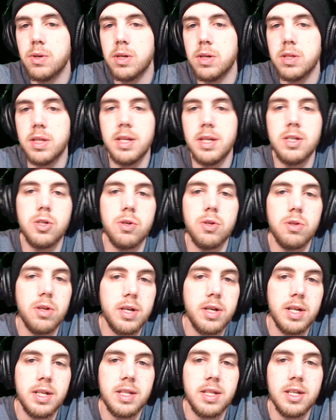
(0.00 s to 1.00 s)
you're
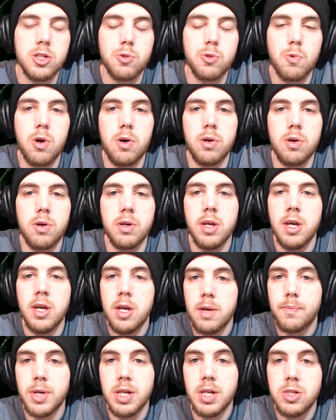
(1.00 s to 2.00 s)
looking at this wrong.
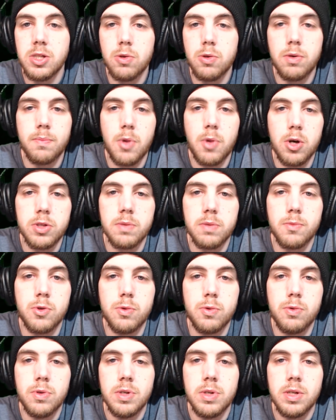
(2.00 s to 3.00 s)
But it's on
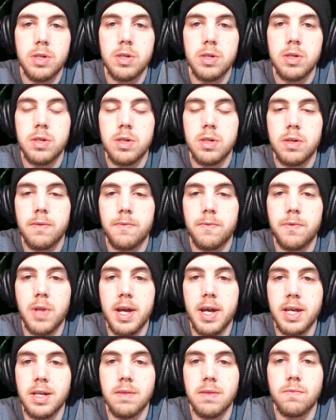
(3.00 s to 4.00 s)
multiple
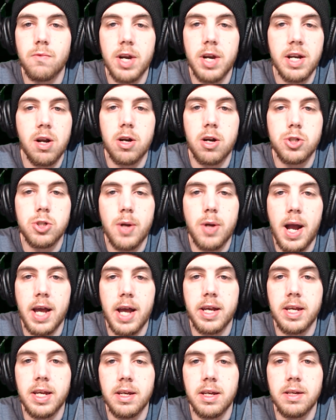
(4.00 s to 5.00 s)
flight radar
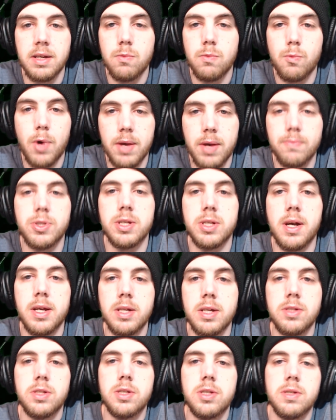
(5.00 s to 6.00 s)
tracking
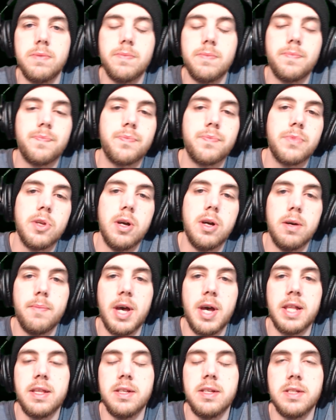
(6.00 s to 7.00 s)
websites
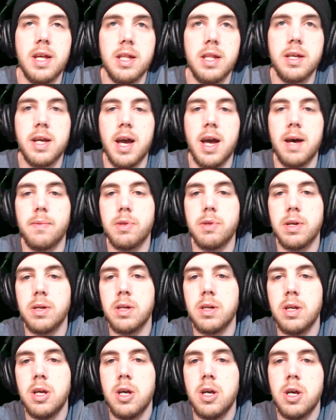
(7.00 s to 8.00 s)
about this helicopter.
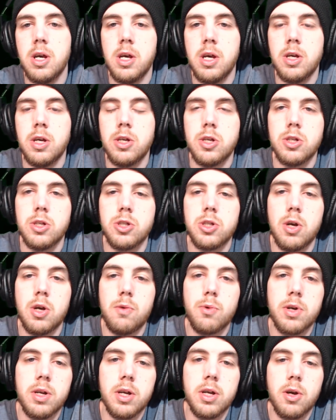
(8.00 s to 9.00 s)
So
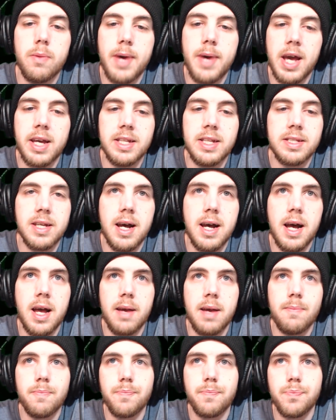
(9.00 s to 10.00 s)
we're going to go back in
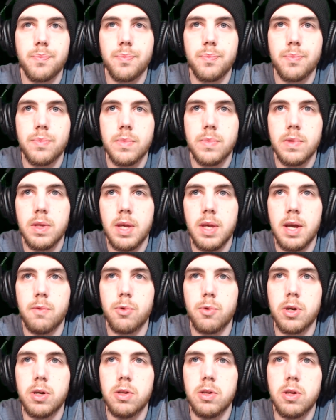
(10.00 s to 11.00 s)
time, and
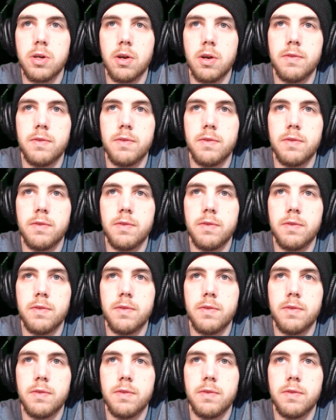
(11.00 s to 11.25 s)
we're going to look